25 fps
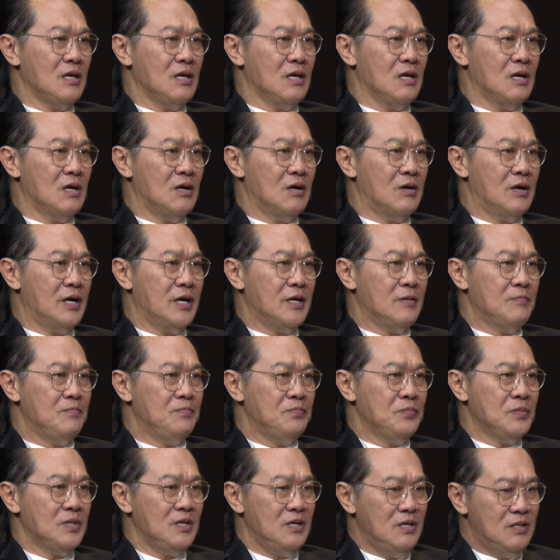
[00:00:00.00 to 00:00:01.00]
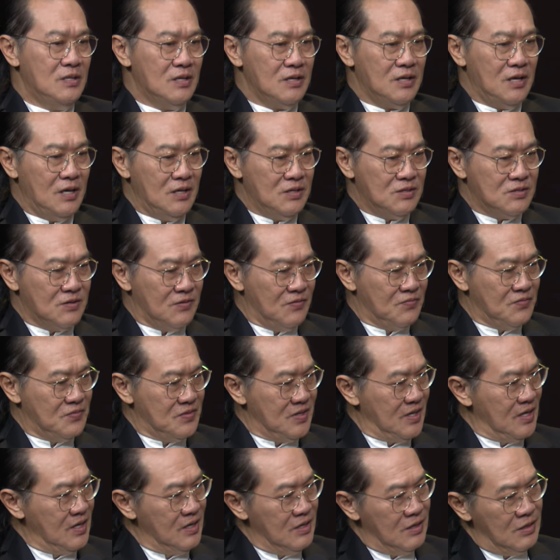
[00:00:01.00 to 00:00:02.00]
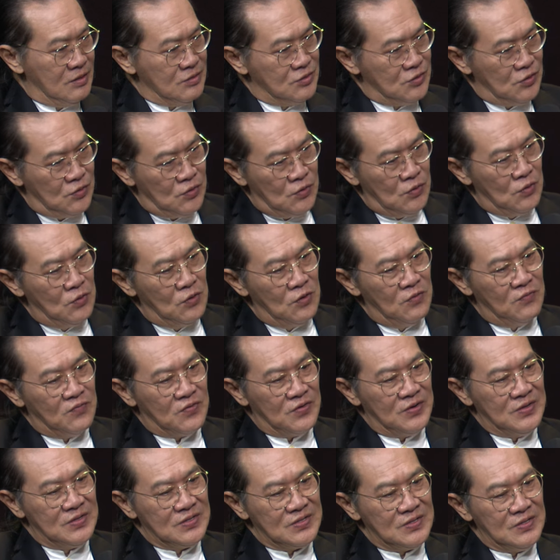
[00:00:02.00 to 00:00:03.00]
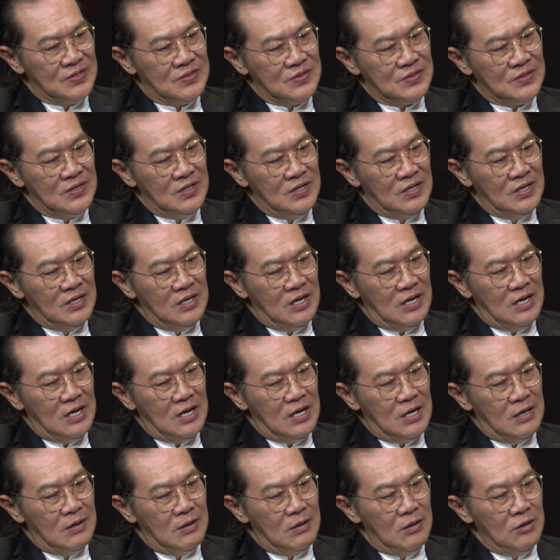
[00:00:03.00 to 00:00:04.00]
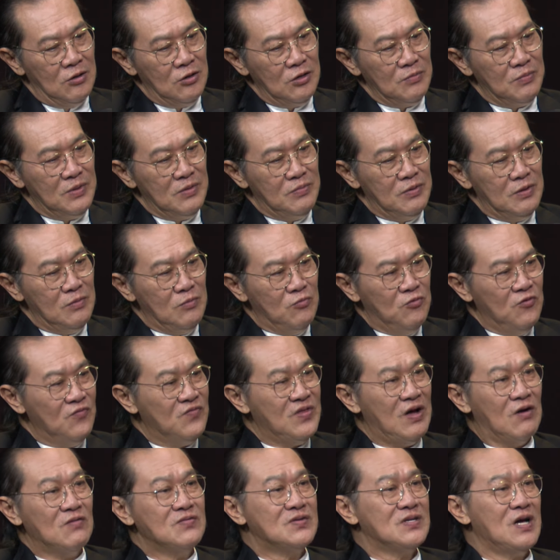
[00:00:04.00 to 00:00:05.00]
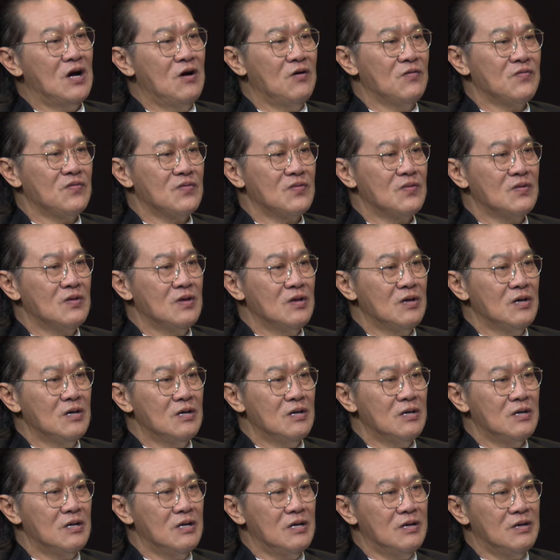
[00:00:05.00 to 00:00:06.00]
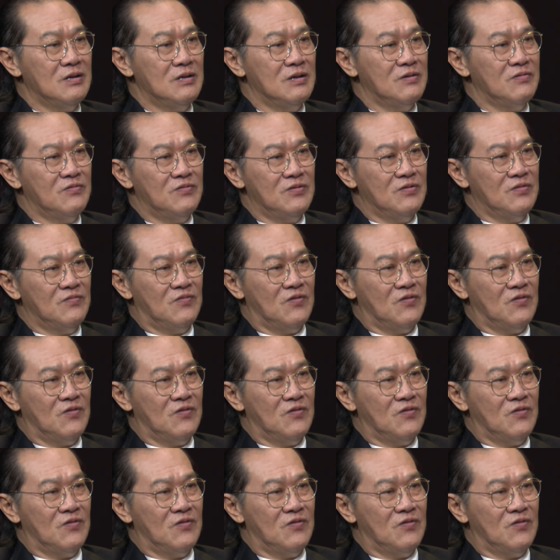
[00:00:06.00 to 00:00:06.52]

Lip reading: All right. In the case of, say, Johor, for instance, a lot of people move down south. They from